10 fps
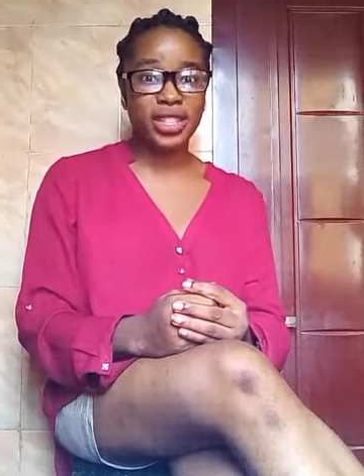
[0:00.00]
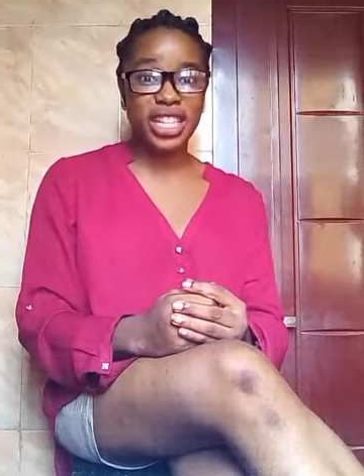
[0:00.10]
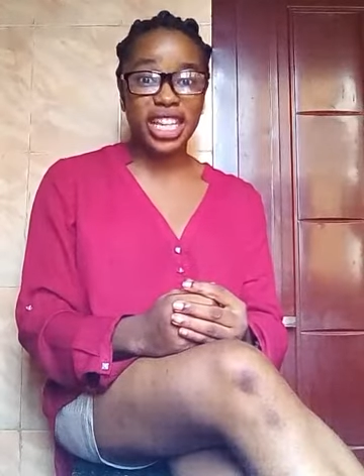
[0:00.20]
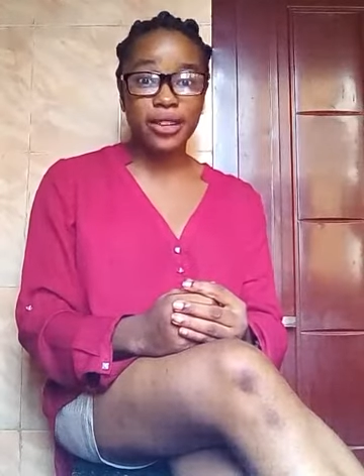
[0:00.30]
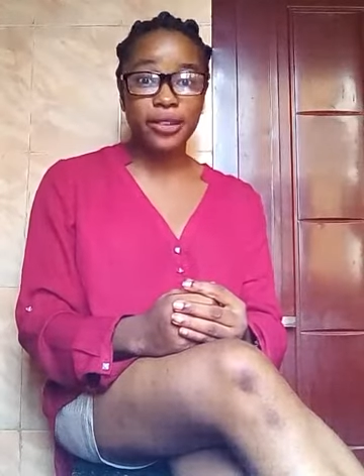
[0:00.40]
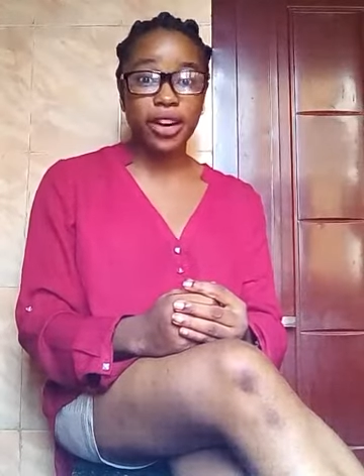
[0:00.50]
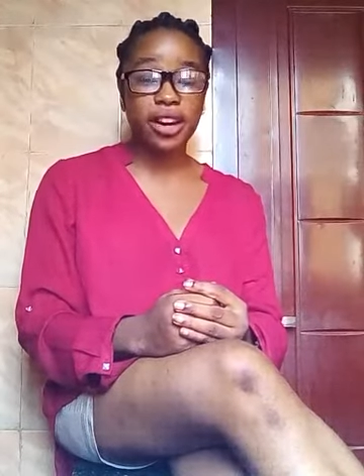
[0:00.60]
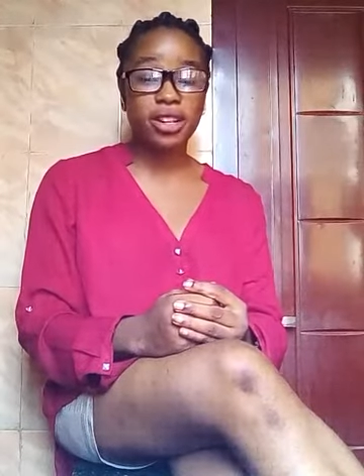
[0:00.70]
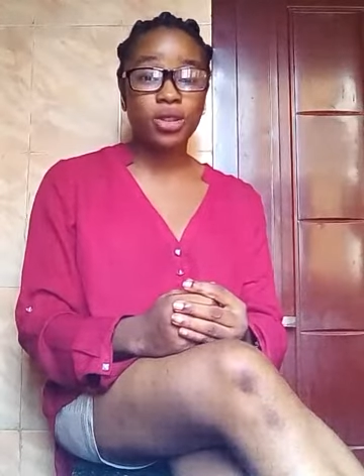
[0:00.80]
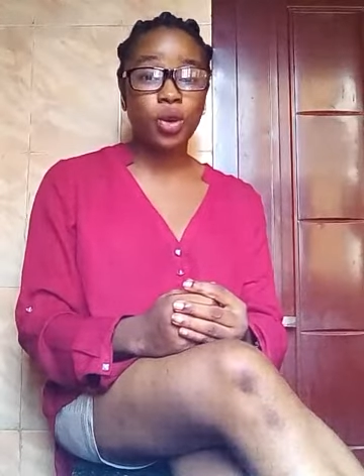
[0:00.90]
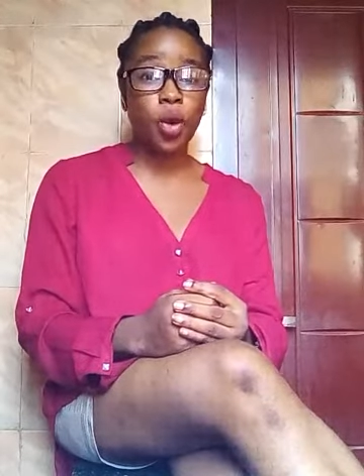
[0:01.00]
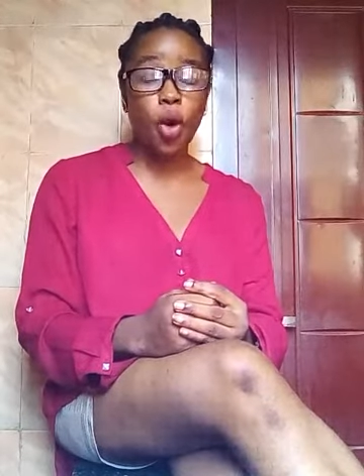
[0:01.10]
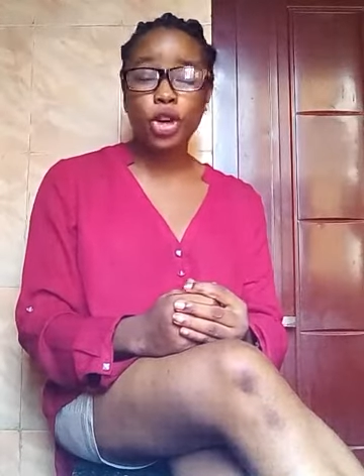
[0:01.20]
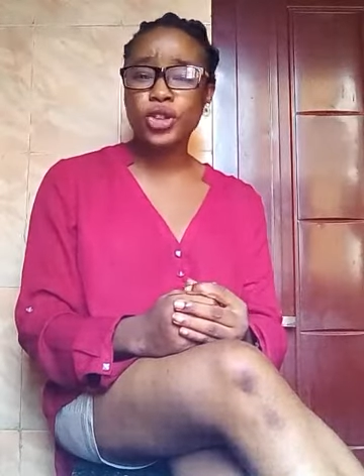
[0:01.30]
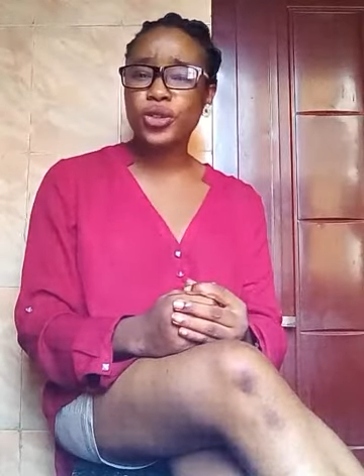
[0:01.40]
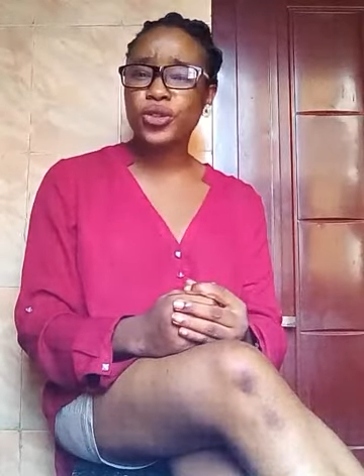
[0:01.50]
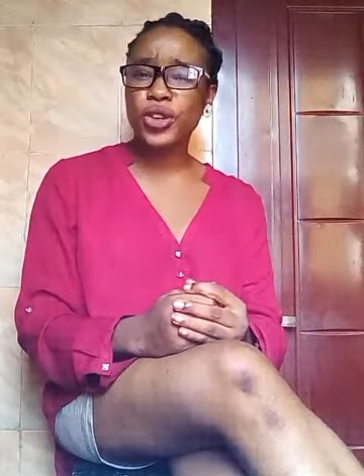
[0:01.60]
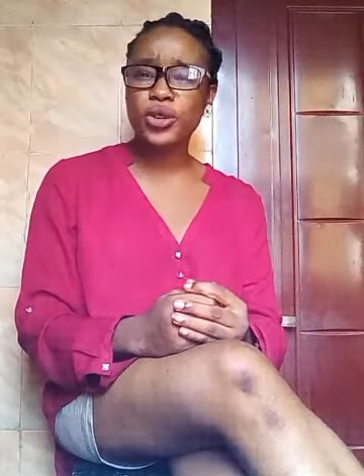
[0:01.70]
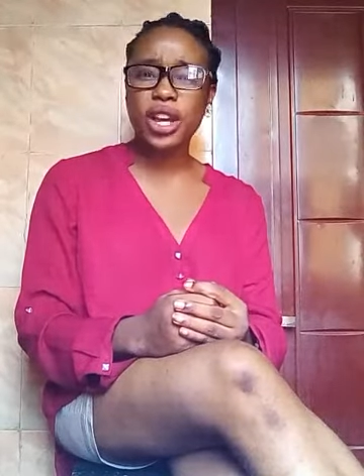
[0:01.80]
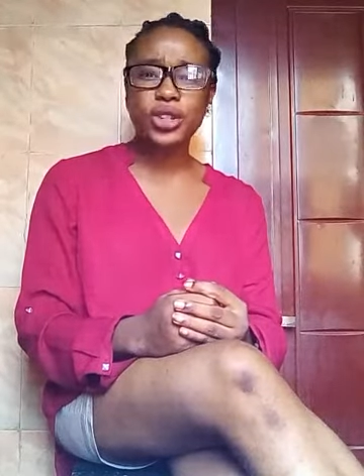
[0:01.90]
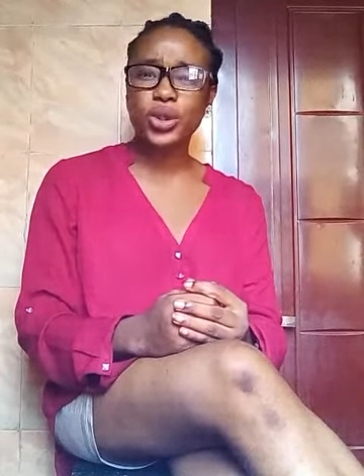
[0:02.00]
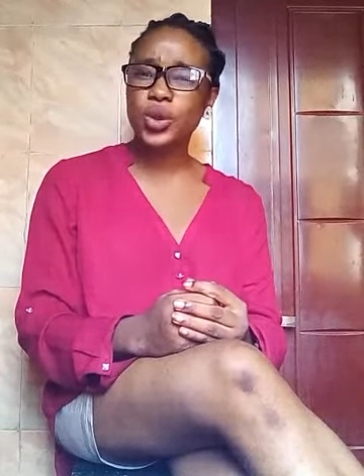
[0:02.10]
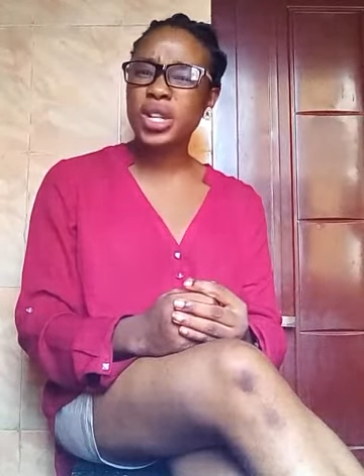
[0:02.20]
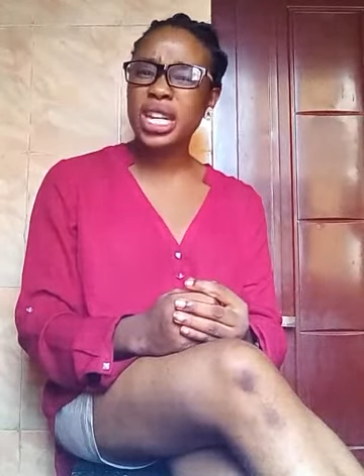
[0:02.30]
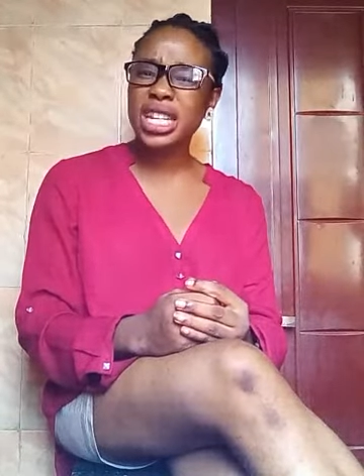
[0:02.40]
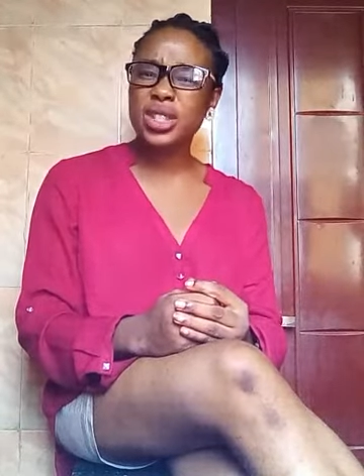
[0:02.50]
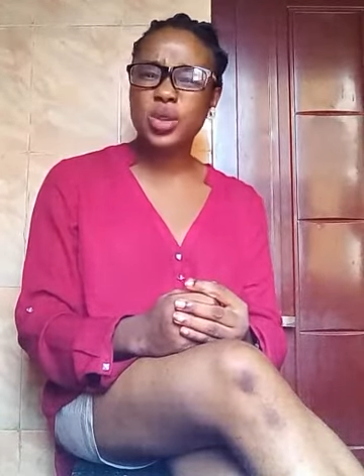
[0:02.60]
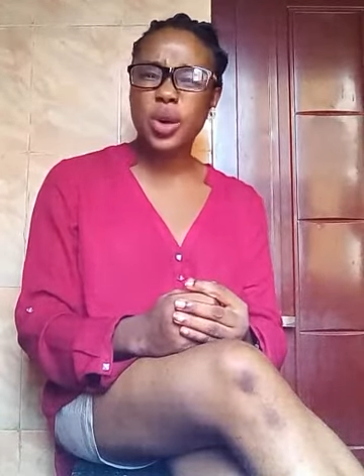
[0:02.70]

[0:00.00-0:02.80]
the giver, or you feel that you don't need